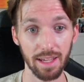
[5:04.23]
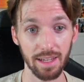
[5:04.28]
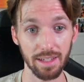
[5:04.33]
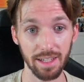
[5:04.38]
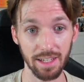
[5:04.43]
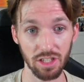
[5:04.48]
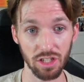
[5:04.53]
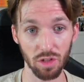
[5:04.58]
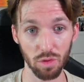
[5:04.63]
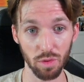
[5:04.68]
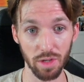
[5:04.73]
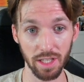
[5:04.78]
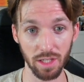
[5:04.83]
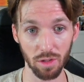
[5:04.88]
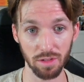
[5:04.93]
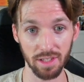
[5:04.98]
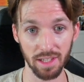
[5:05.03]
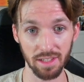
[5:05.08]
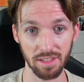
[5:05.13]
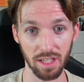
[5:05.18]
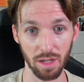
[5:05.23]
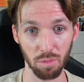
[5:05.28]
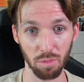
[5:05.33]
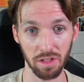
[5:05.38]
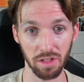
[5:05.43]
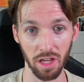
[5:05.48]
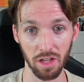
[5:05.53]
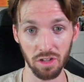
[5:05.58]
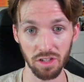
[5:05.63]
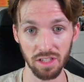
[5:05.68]
digital ecosystem,
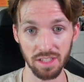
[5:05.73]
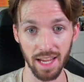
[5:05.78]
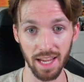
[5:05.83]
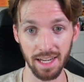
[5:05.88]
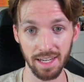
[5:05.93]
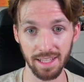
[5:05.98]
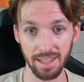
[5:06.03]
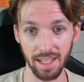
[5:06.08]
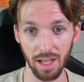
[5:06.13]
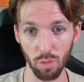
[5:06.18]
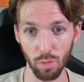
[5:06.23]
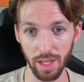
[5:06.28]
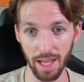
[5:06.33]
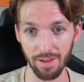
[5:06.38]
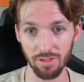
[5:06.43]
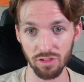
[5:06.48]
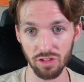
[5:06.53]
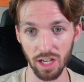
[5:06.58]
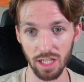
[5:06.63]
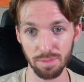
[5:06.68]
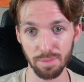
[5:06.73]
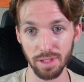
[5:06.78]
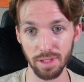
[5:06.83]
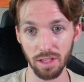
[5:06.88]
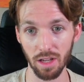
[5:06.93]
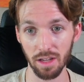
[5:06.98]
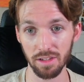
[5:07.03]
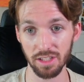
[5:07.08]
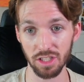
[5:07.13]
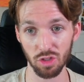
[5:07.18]
with the understanding that we have just
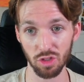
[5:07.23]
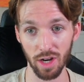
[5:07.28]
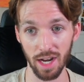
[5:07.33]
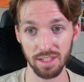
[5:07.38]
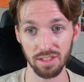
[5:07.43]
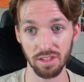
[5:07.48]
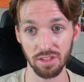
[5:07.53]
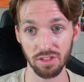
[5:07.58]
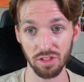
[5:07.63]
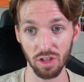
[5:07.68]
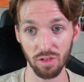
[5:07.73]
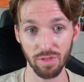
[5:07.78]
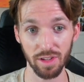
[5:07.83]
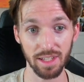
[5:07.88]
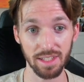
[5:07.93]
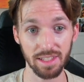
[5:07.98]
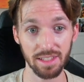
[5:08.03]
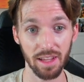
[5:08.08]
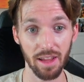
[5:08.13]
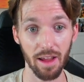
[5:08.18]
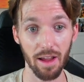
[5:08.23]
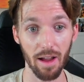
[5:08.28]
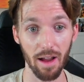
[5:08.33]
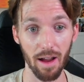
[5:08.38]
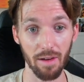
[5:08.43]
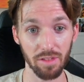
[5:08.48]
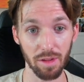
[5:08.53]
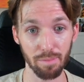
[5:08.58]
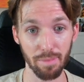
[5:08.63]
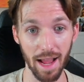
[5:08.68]
begun to scratch the surface
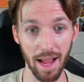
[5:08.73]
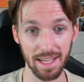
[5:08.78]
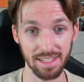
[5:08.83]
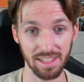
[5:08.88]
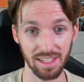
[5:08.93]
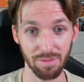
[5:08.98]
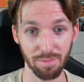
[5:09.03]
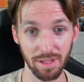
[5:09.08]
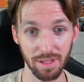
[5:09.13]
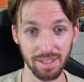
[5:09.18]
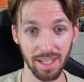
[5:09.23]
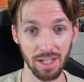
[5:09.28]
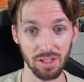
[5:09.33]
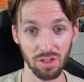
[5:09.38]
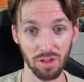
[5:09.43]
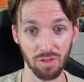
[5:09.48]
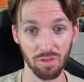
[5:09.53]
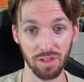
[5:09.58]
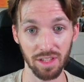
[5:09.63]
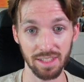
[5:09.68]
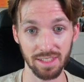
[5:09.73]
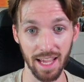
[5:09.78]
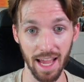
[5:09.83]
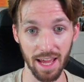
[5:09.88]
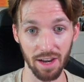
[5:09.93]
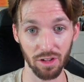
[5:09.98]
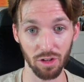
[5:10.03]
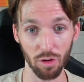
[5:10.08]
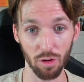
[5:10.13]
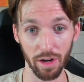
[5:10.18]
of the massive potential for this
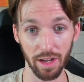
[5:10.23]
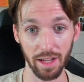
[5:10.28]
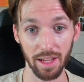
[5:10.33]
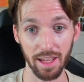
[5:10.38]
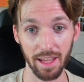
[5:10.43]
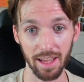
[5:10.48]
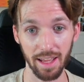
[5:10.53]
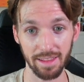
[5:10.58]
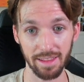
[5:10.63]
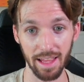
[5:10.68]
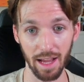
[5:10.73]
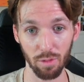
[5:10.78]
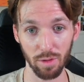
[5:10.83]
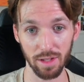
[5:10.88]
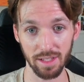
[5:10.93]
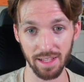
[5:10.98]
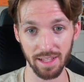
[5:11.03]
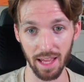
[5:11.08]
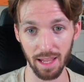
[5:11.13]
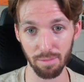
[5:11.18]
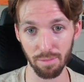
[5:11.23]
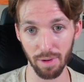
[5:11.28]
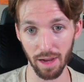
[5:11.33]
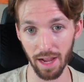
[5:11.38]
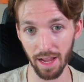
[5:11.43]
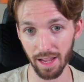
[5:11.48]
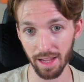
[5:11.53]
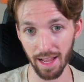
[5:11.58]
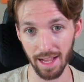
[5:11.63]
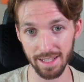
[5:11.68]
category. That was said
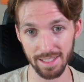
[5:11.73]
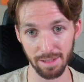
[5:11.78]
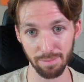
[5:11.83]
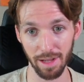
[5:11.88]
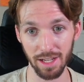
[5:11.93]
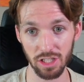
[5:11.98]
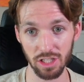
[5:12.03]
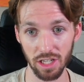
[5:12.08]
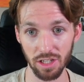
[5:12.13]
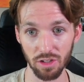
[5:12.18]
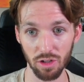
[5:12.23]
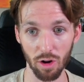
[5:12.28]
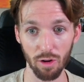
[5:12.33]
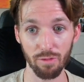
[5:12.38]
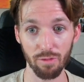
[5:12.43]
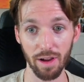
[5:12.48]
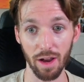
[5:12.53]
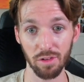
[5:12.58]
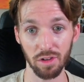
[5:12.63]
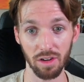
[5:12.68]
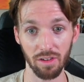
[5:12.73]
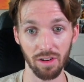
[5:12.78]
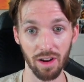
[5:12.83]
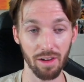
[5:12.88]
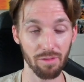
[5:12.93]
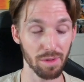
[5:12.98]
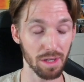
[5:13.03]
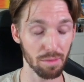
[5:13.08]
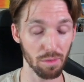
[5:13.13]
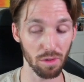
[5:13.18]
by, as I mentioned, co-founder
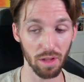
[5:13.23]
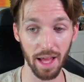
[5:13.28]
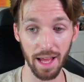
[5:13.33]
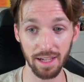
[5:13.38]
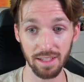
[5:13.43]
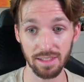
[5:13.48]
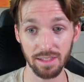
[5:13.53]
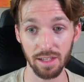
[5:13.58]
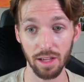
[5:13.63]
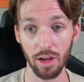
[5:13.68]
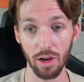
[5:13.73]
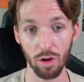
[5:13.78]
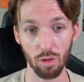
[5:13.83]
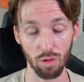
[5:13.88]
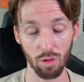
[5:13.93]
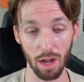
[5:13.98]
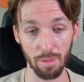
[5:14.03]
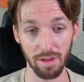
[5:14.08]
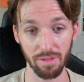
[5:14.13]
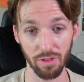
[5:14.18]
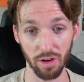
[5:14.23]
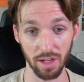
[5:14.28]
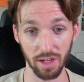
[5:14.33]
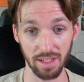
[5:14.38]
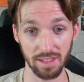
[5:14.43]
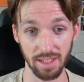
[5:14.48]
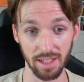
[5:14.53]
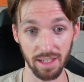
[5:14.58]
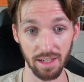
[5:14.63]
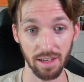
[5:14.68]
of Immutable X, Robbie
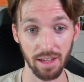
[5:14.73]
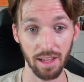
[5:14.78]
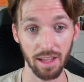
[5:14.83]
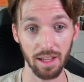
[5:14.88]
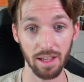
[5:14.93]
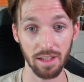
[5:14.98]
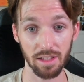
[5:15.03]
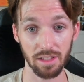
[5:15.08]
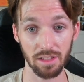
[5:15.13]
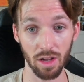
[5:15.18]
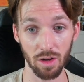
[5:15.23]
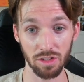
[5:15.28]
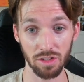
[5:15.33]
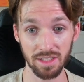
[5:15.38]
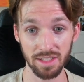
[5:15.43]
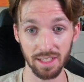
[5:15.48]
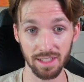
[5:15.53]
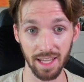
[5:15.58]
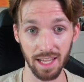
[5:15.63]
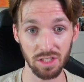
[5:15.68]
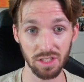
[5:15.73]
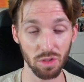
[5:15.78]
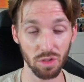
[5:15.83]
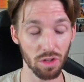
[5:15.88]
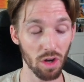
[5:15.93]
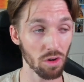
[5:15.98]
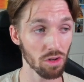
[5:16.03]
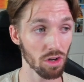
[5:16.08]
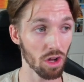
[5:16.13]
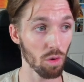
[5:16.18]
Ferguson. So just in case you
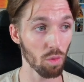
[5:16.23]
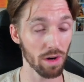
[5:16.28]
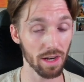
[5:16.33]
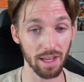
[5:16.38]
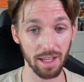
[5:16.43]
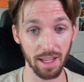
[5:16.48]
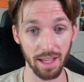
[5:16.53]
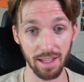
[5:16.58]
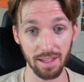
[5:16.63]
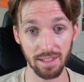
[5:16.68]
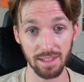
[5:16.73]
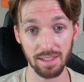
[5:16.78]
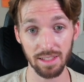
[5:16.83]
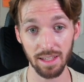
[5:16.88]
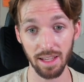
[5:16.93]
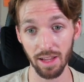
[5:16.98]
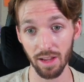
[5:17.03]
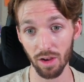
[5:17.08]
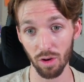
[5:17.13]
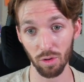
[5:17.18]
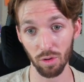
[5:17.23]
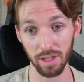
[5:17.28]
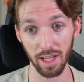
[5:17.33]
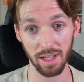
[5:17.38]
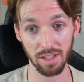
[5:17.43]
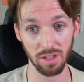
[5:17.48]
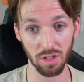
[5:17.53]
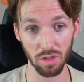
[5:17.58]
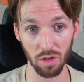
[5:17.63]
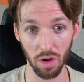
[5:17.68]
don't know what it is, or in
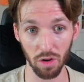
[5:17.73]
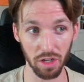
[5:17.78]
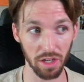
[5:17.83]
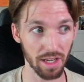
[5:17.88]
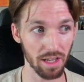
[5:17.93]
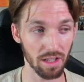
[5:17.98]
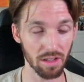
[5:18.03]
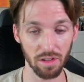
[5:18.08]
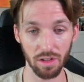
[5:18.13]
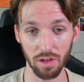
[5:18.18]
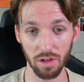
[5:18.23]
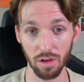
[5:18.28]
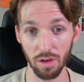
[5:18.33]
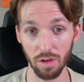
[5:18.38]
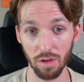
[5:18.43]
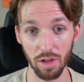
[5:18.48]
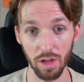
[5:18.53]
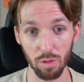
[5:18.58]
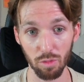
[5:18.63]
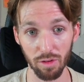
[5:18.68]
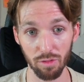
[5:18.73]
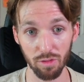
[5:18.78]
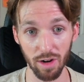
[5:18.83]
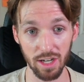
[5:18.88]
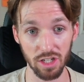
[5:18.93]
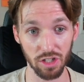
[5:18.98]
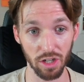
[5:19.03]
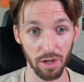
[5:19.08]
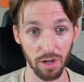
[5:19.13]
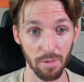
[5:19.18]
case you need a little
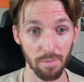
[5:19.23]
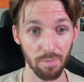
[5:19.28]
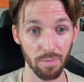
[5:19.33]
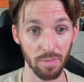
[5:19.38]
refresher,